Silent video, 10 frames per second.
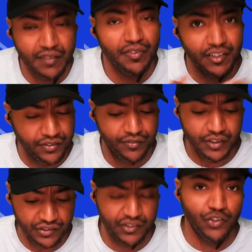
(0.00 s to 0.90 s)
And finishing
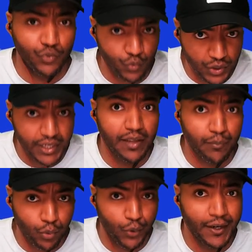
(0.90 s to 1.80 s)
first is really
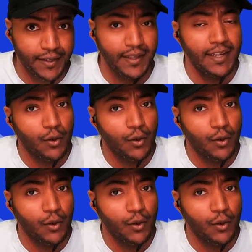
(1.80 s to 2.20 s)
important